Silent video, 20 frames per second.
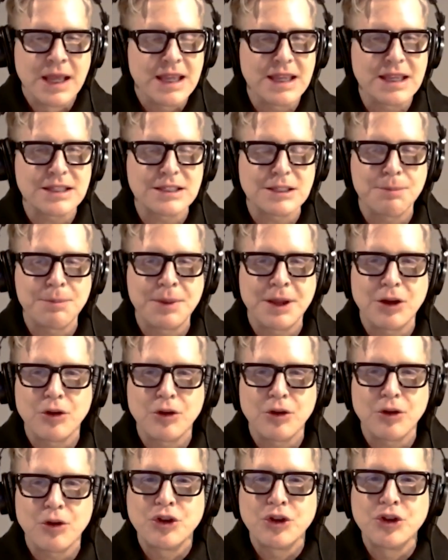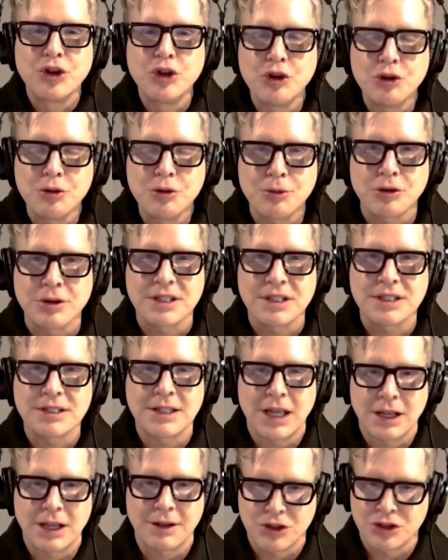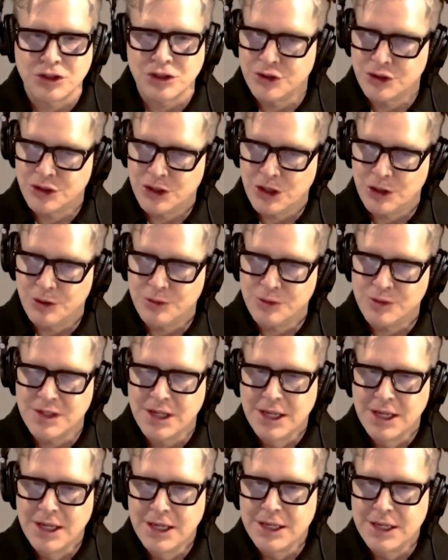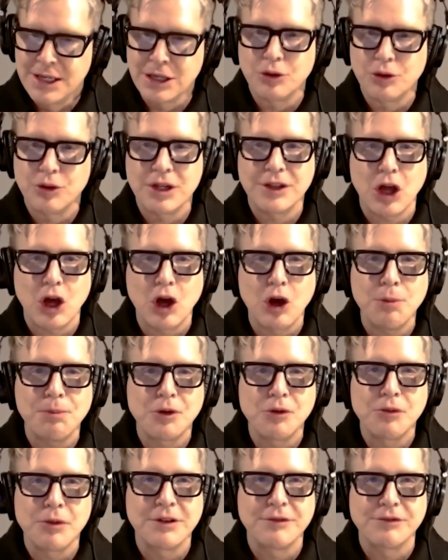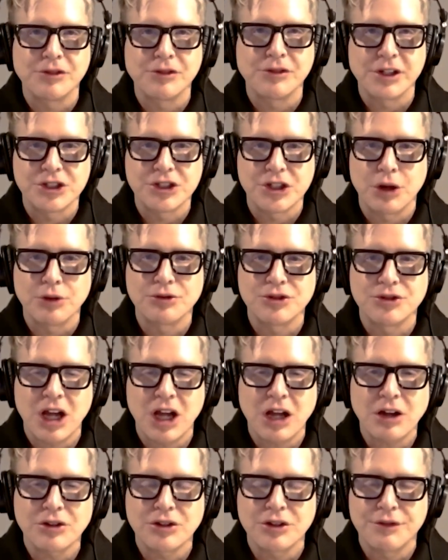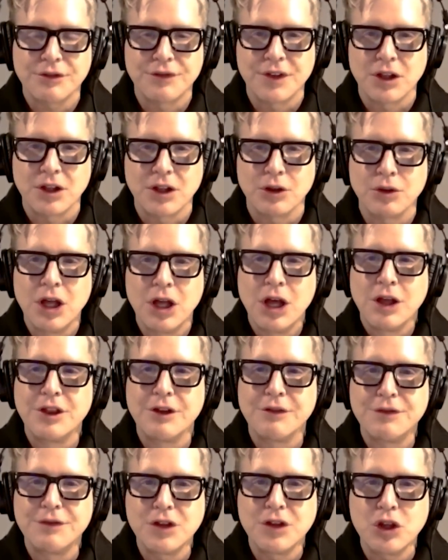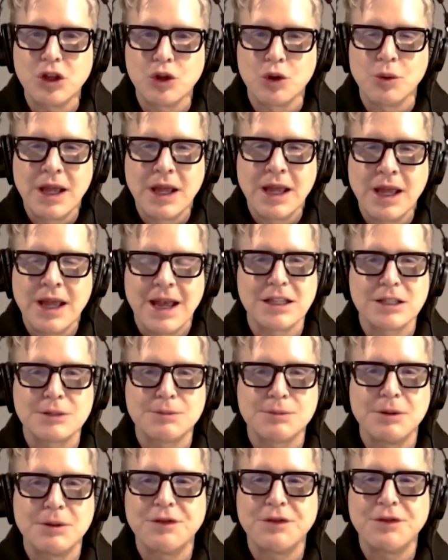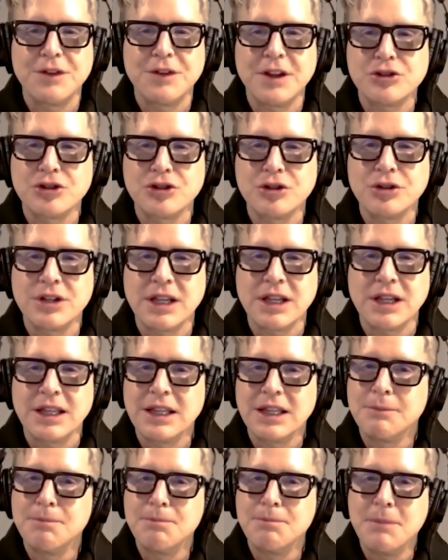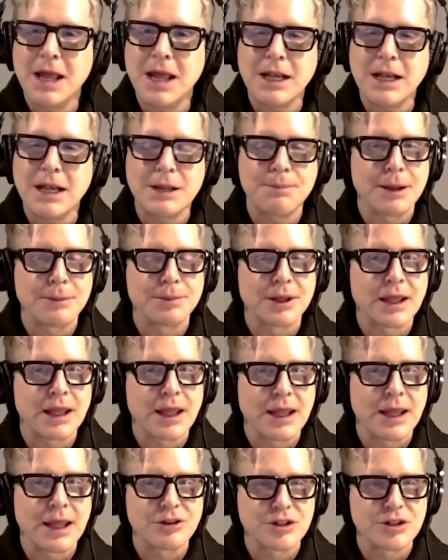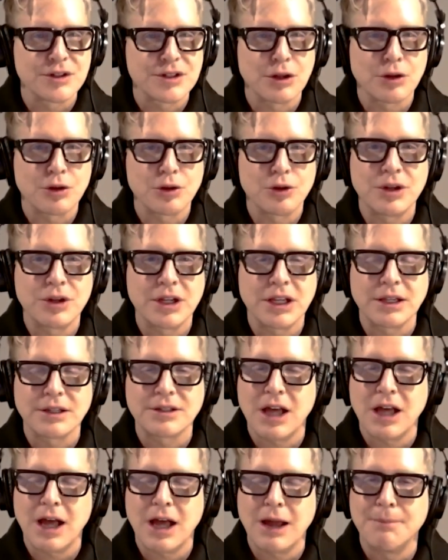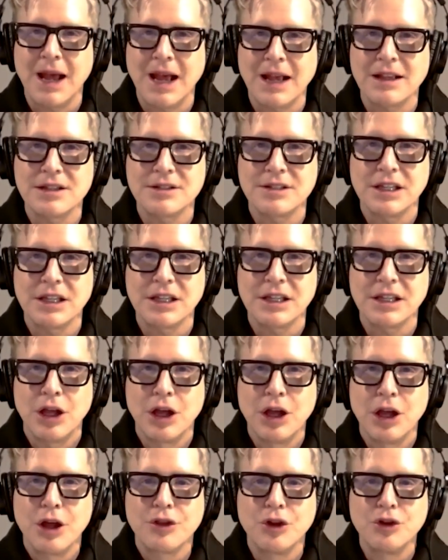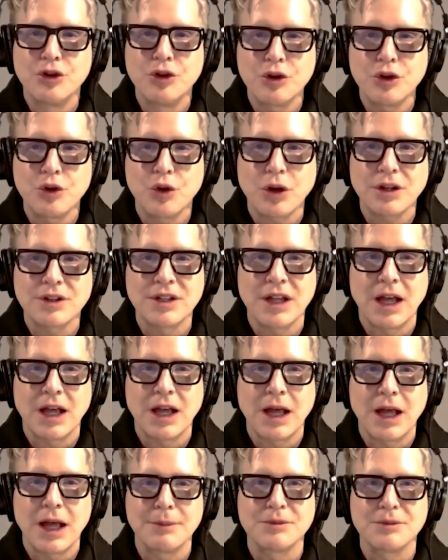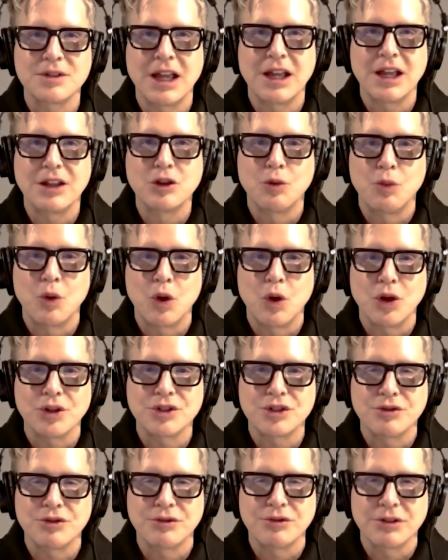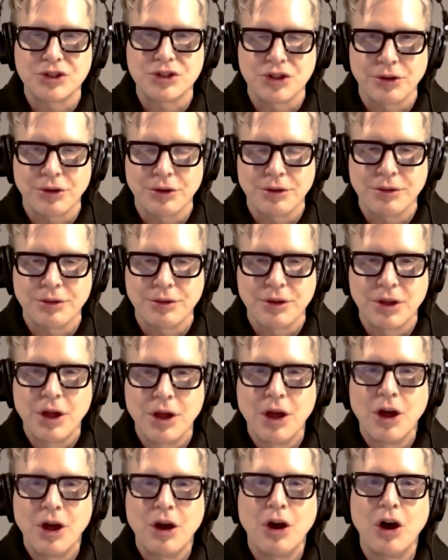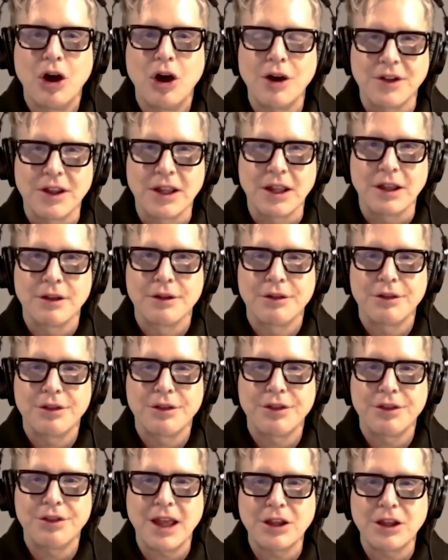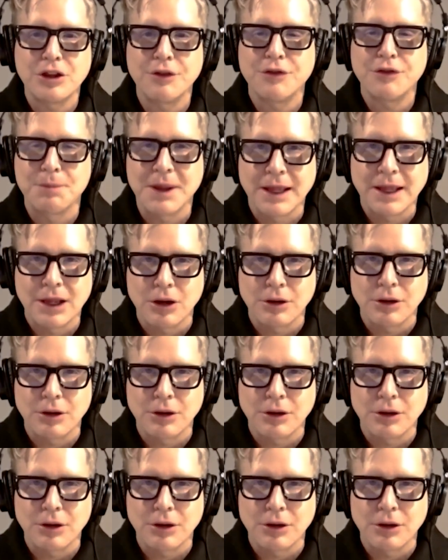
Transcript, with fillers: He has appeared on numerous television shows, including The Oprah Winfrey Show, Dr. Phil, The View, and has been featured in many publications, including Time Magazine, The New York Times, and The Wall Street Journal. Harvey, thank you for being